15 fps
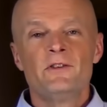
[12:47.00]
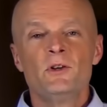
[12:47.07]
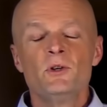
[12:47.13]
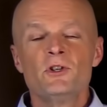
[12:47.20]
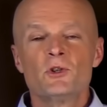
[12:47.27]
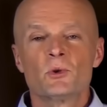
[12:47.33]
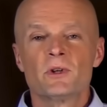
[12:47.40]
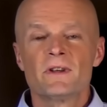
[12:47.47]
If you
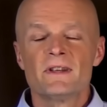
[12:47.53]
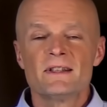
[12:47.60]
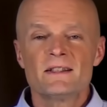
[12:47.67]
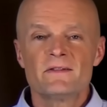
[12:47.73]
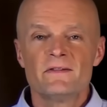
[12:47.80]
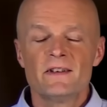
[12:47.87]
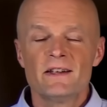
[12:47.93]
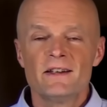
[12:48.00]
enjoyed
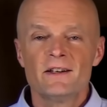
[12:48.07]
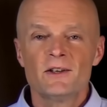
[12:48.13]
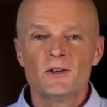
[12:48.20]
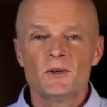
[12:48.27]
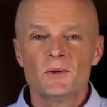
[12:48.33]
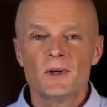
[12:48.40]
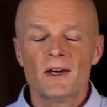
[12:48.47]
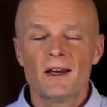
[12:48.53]
this
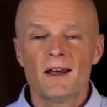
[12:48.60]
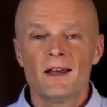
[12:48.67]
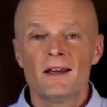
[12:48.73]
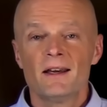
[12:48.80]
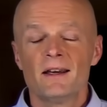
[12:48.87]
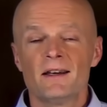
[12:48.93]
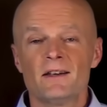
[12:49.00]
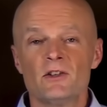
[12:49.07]
video
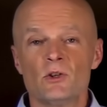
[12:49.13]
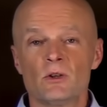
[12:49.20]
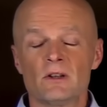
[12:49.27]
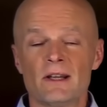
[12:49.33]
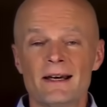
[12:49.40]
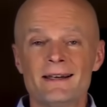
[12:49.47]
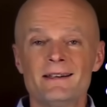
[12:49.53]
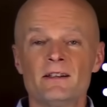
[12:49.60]
and you'd
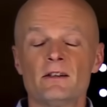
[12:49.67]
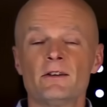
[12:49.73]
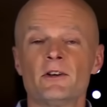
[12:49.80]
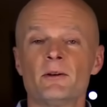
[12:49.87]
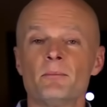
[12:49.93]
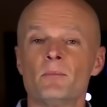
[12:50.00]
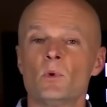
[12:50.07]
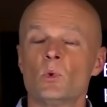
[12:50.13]
like to
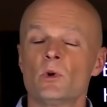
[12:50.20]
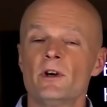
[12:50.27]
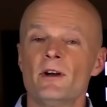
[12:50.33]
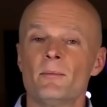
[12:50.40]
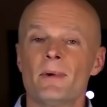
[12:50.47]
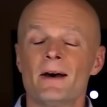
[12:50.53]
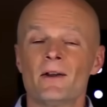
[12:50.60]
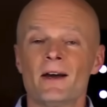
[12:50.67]
learn more
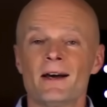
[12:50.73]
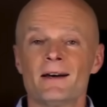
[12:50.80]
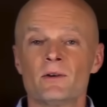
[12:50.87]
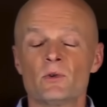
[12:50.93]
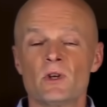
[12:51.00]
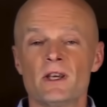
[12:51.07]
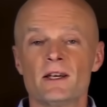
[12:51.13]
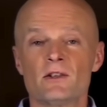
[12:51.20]
about
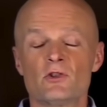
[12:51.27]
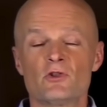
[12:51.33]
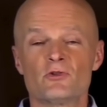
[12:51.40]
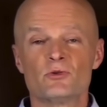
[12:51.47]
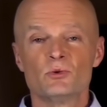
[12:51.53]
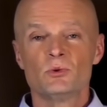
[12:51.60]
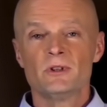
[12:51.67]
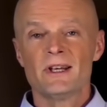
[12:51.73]
how to get
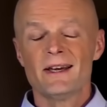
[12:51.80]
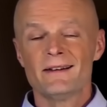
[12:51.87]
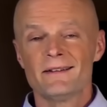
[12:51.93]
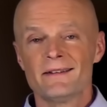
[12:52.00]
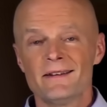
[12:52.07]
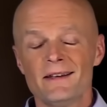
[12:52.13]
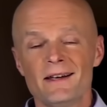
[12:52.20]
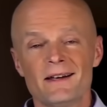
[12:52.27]
truly
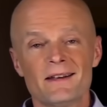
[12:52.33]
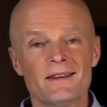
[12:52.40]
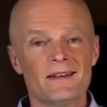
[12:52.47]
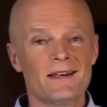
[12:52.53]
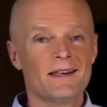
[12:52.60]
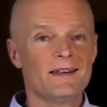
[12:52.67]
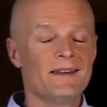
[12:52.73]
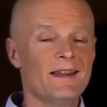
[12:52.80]
healthy, I
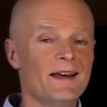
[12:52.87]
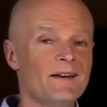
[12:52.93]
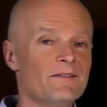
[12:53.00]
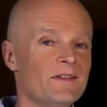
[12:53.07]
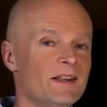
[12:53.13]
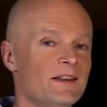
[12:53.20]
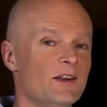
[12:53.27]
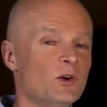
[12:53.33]
think that
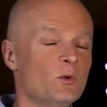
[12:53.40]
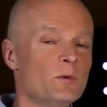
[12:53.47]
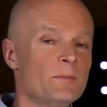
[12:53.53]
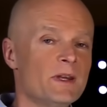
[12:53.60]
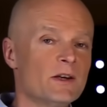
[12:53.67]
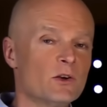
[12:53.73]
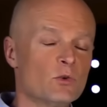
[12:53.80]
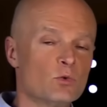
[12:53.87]
video would
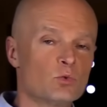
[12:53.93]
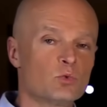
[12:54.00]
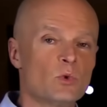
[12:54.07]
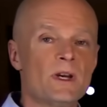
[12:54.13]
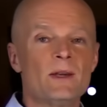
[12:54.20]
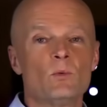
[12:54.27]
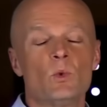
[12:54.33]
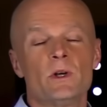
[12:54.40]
be a
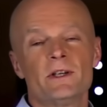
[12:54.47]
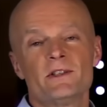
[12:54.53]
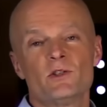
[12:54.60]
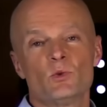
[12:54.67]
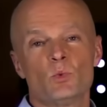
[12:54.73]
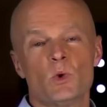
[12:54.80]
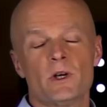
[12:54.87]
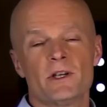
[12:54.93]
great one
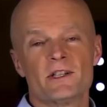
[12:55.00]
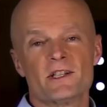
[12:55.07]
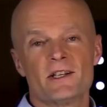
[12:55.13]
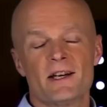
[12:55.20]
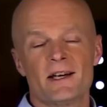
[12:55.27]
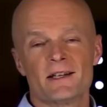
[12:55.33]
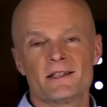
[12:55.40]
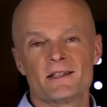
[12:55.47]
to
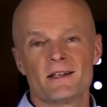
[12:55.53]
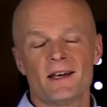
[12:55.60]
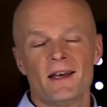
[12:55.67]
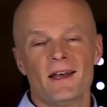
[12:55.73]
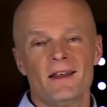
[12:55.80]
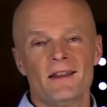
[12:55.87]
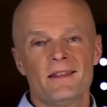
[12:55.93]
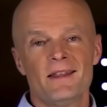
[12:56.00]
watch next.
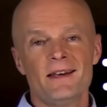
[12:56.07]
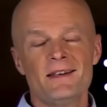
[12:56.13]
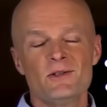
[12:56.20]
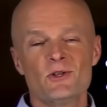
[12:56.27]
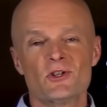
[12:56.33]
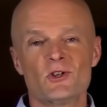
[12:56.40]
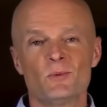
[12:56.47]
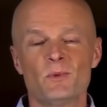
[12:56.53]
Thank you
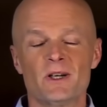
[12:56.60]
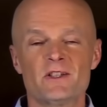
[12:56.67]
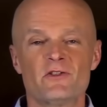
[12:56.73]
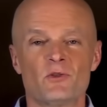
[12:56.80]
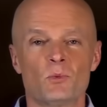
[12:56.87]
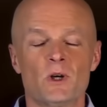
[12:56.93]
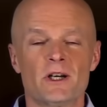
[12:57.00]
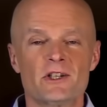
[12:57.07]
so much
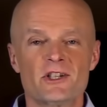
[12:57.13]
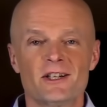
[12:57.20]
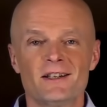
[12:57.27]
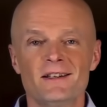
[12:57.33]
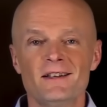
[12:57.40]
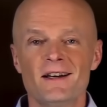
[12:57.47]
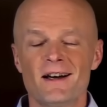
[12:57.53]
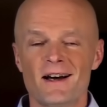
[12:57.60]
for
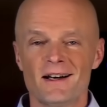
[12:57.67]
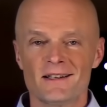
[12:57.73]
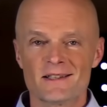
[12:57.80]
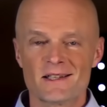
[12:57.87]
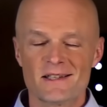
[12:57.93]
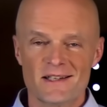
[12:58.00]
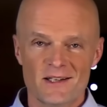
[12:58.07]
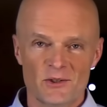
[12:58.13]
watching. I'll
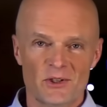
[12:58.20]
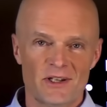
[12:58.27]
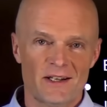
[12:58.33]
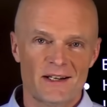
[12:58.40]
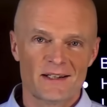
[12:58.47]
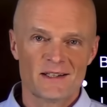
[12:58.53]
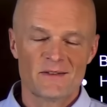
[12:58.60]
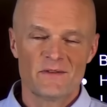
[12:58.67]
see you in the
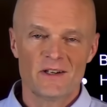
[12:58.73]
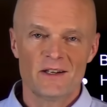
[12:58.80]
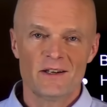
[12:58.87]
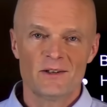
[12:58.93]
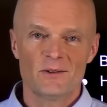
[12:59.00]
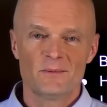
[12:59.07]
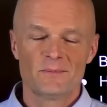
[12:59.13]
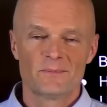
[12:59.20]
next
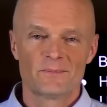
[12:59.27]
video.